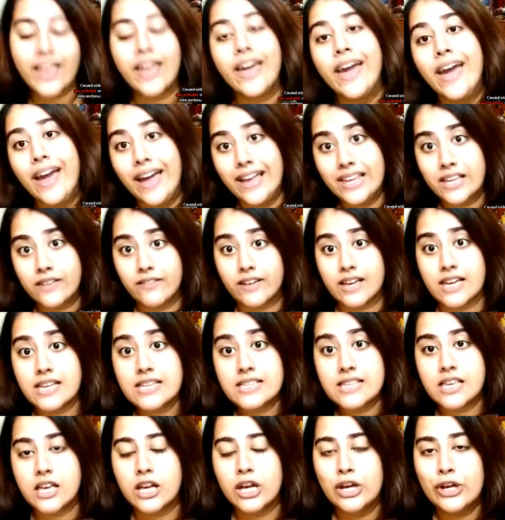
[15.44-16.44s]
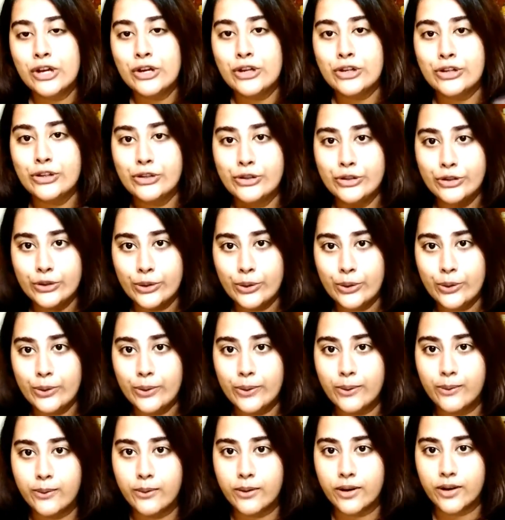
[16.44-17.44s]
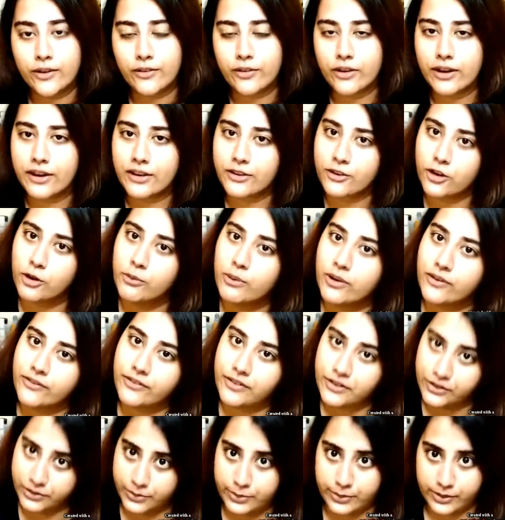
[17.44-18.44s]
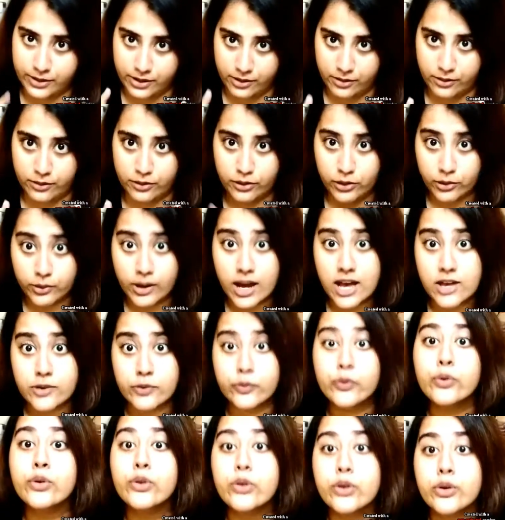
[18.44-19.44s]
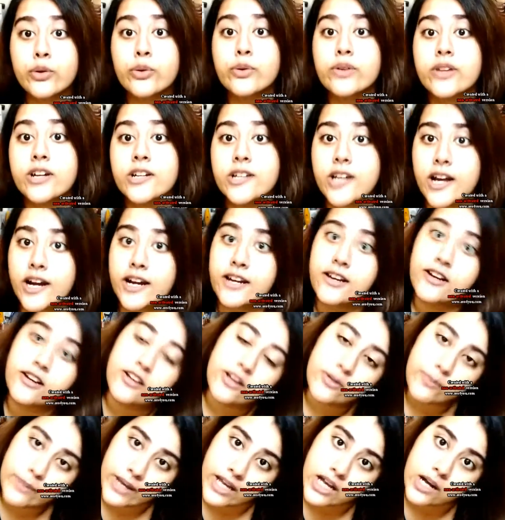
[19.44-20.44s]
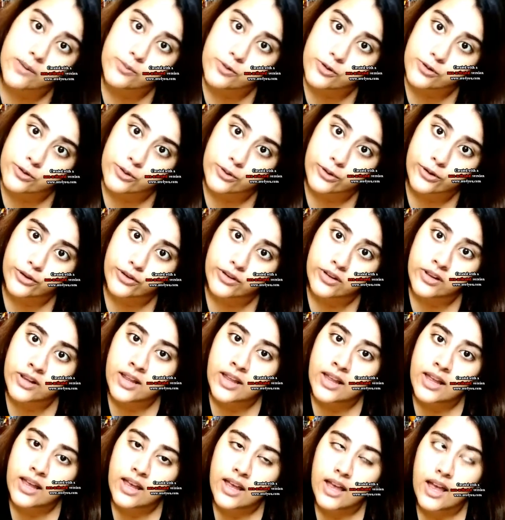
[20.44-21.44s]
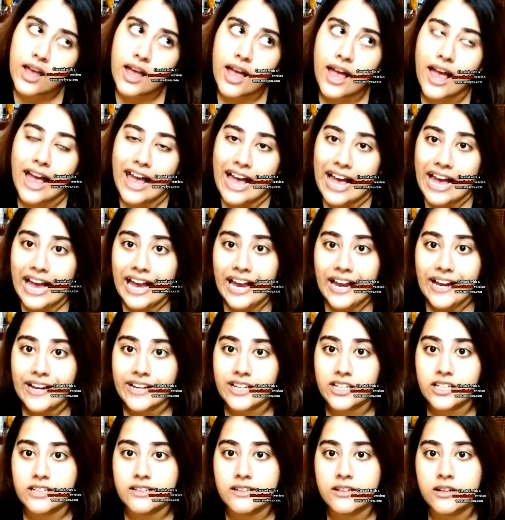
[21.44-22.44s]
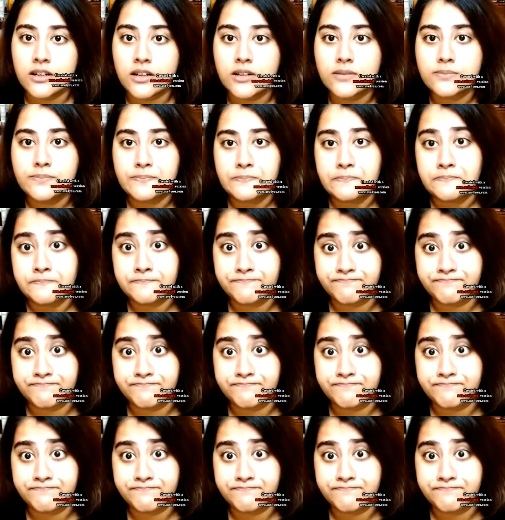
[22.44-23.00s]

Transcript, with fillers: anyways so if you guys saw my first video you guys would know that i did a makeup tutorial and um,